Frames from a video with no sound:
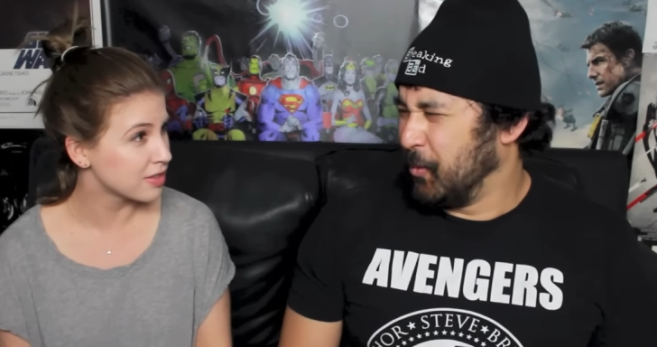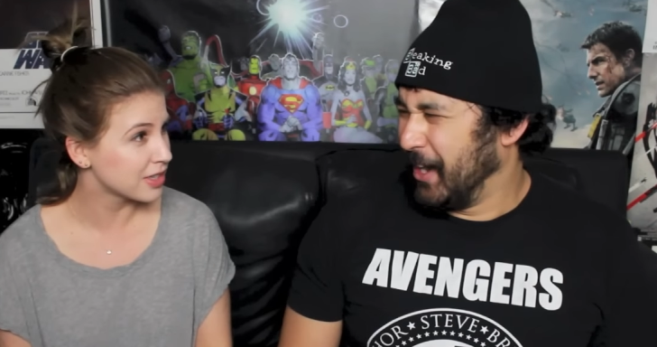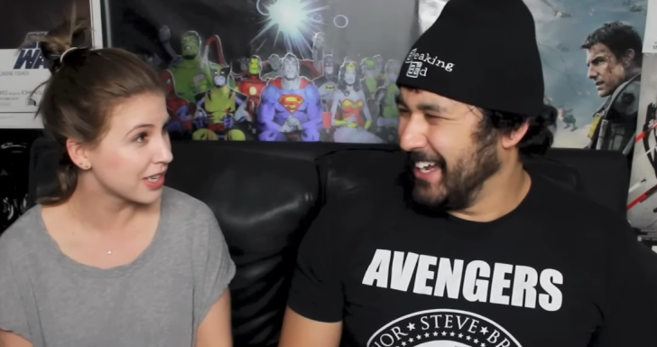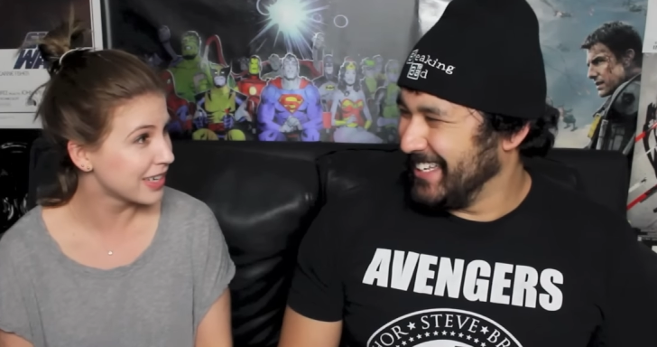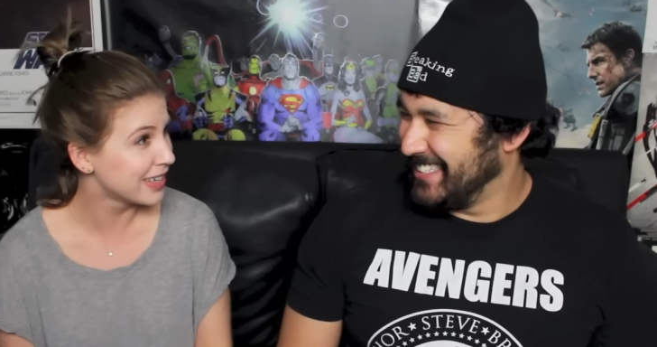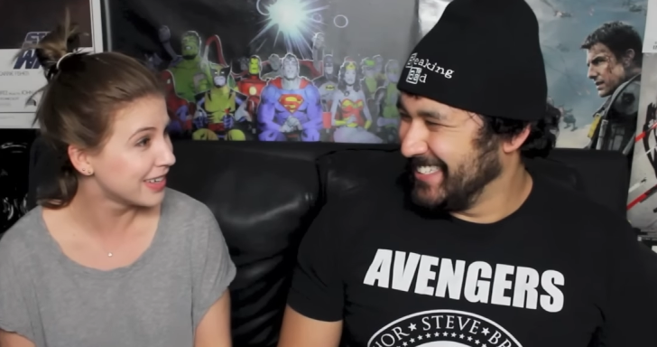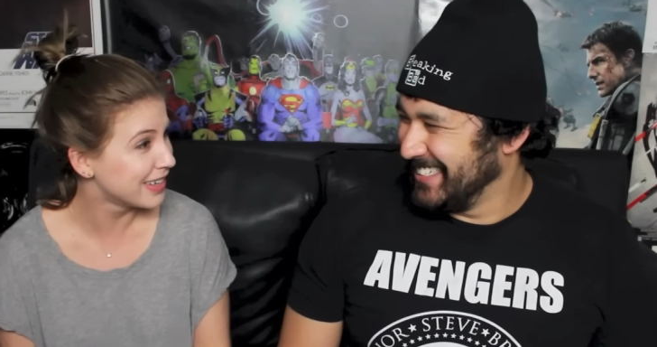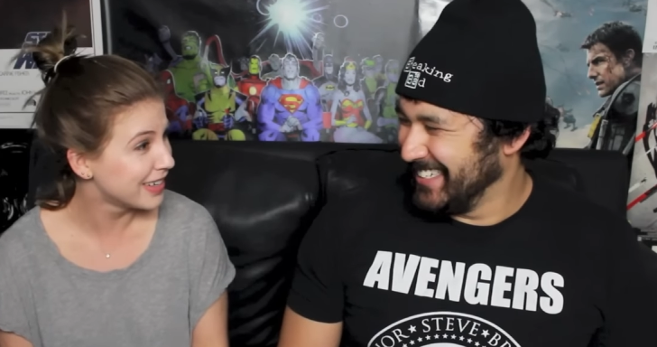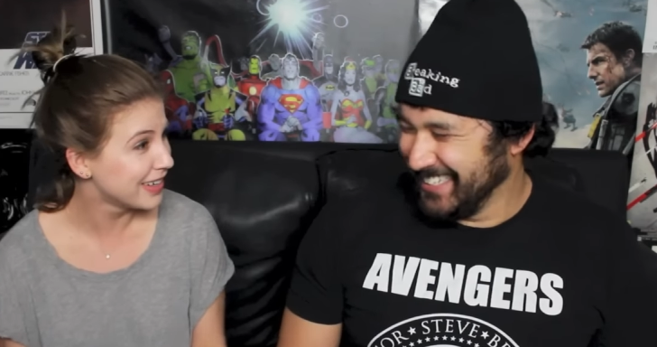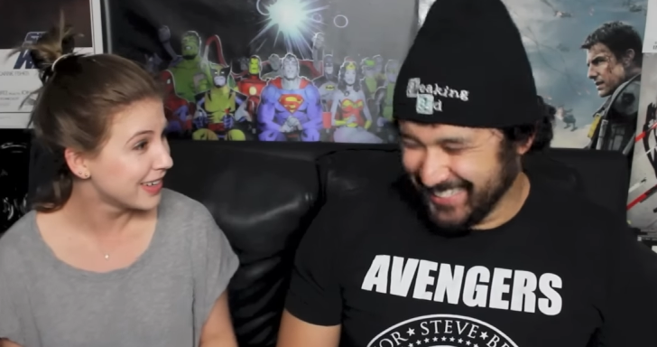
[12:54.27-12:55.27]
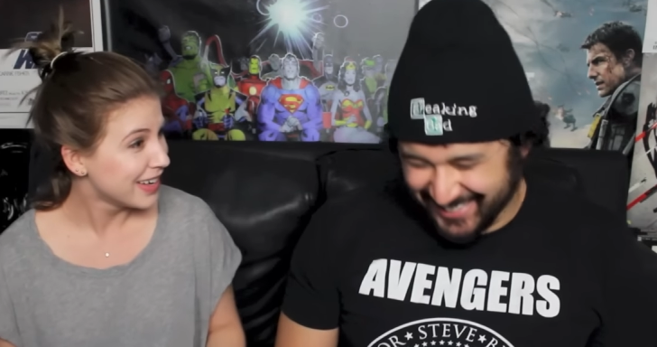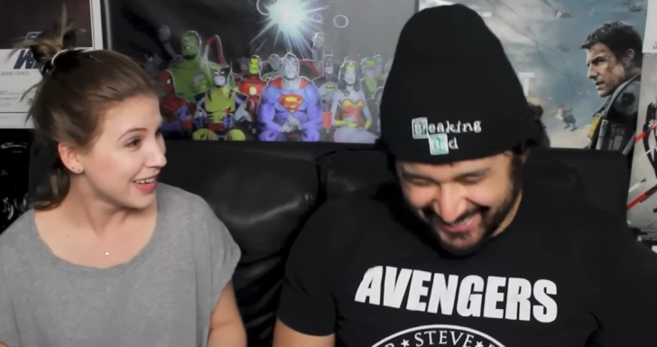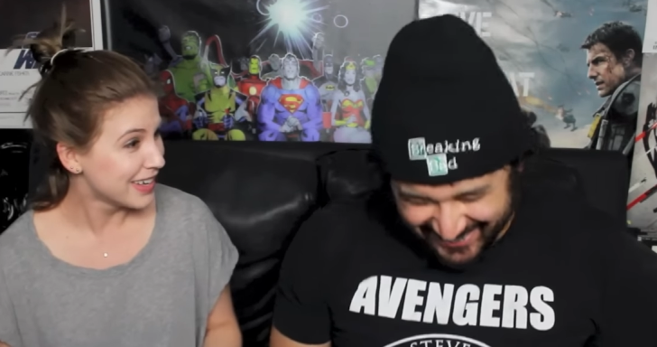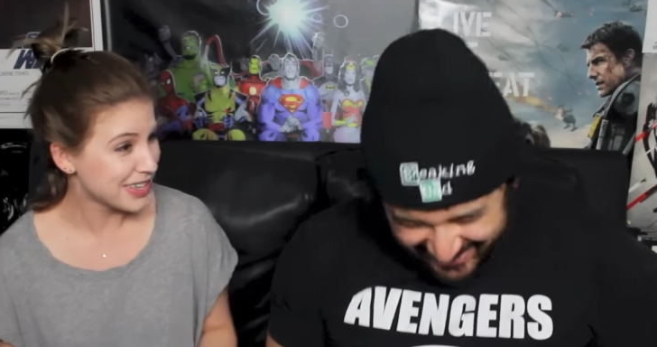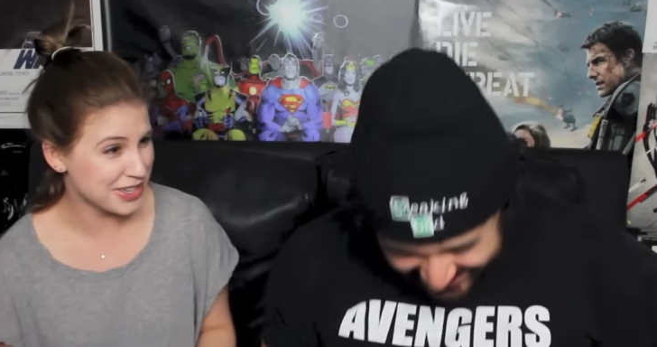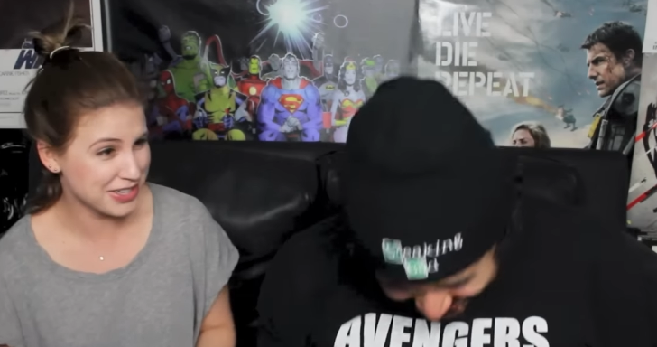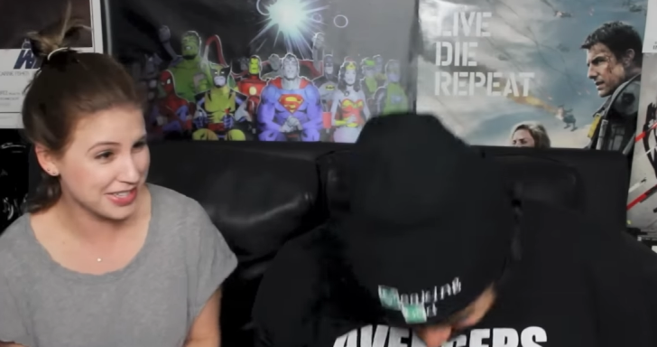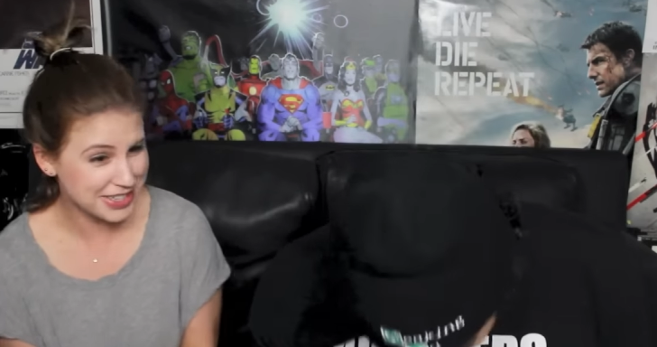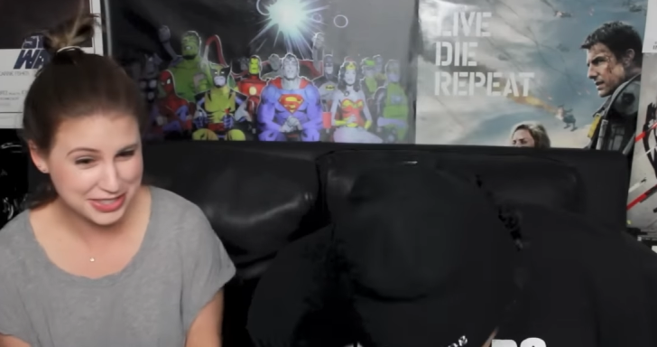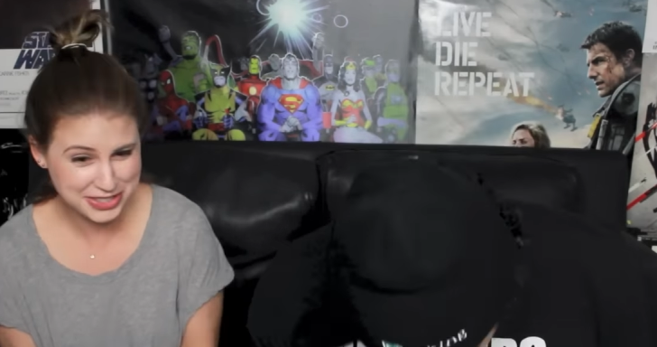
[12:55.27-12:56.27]
Speaker 1: What? you,
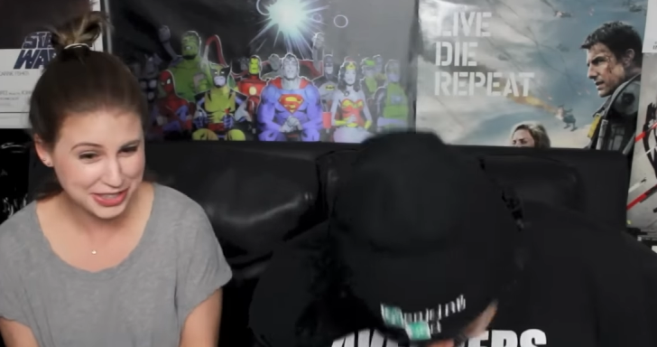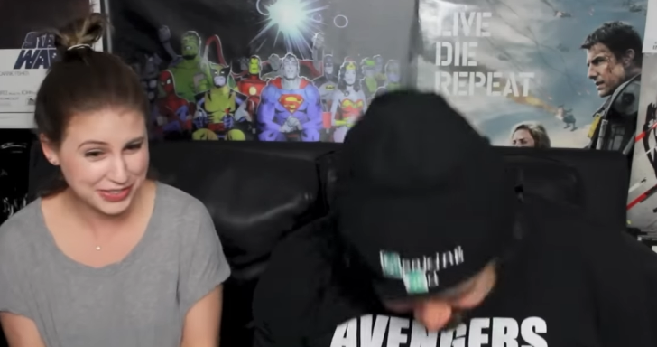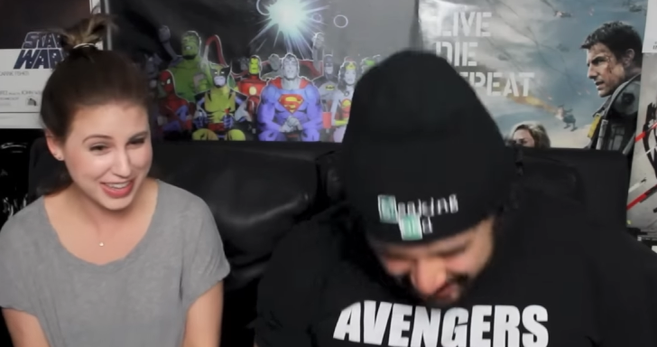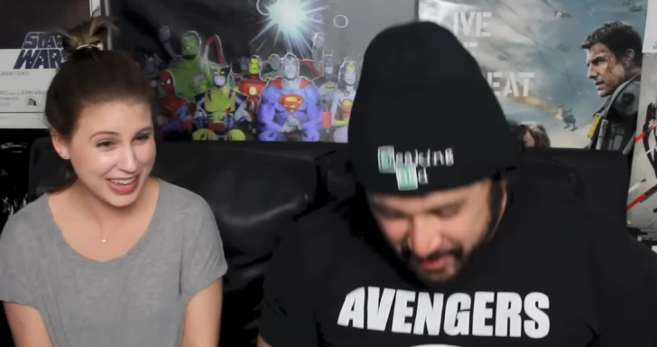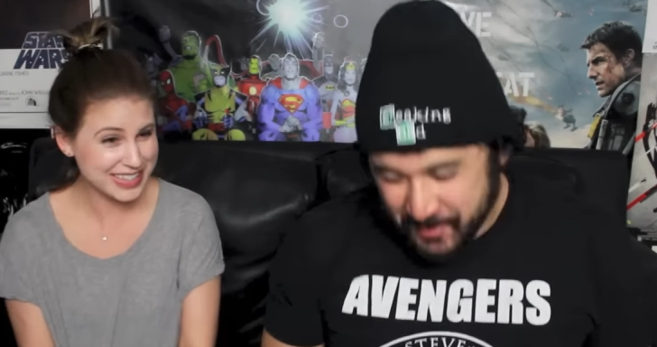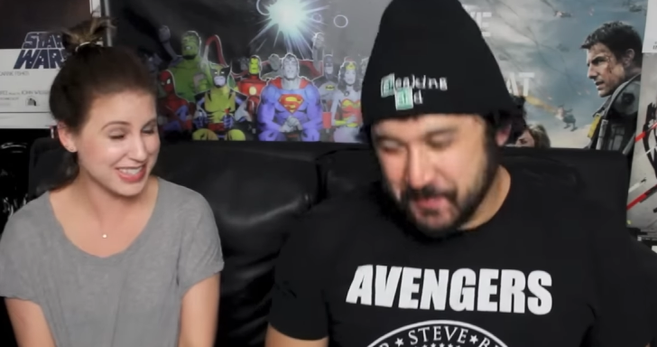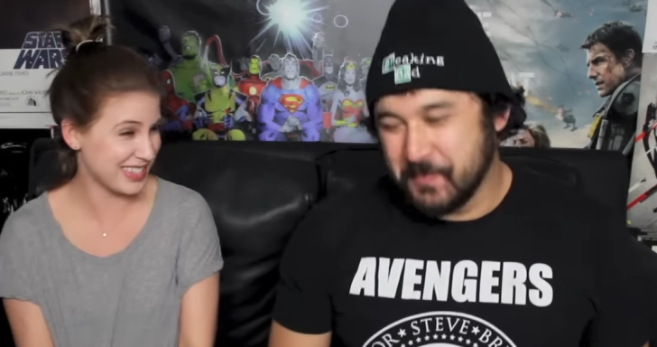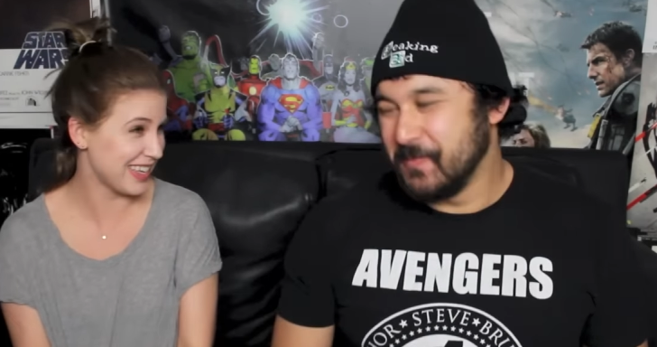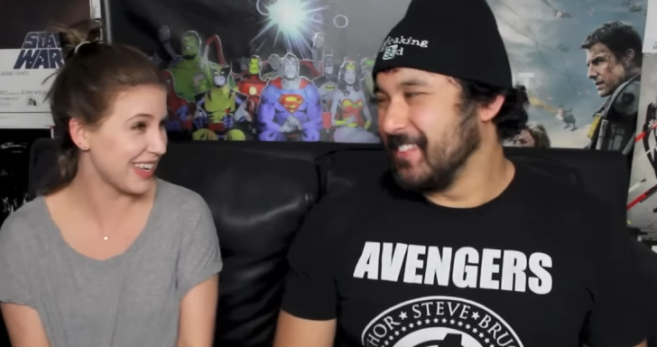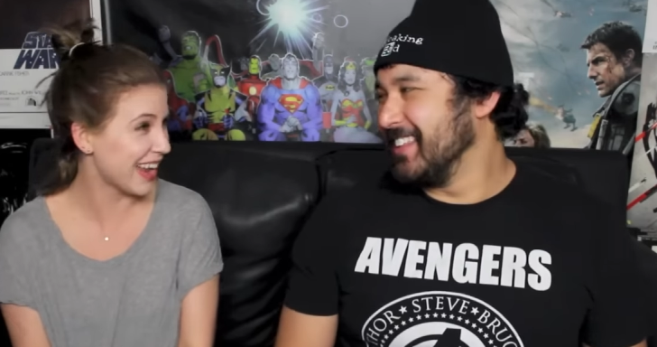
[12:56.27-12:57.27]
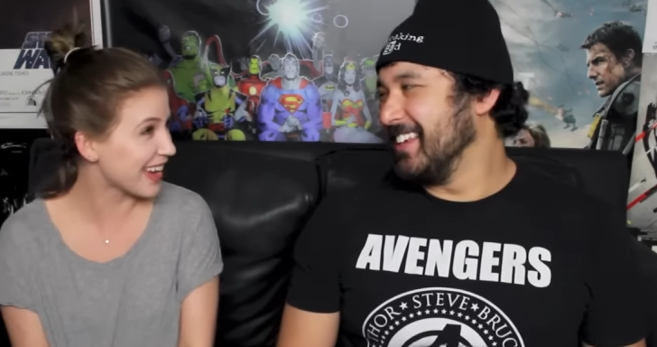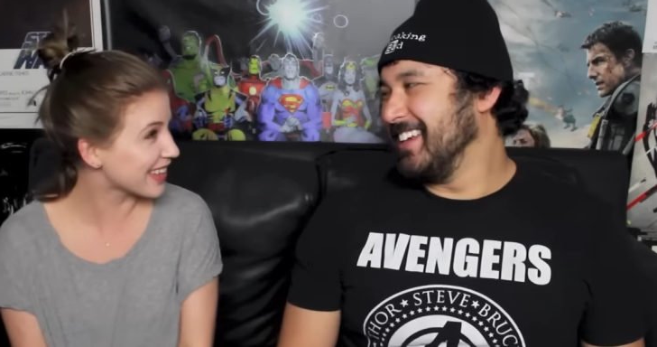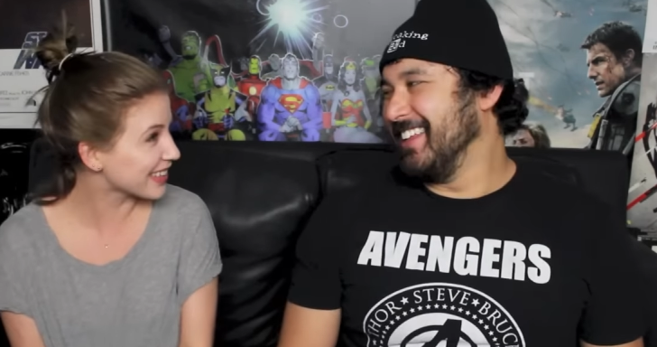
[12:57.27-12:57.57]
you don't get C N N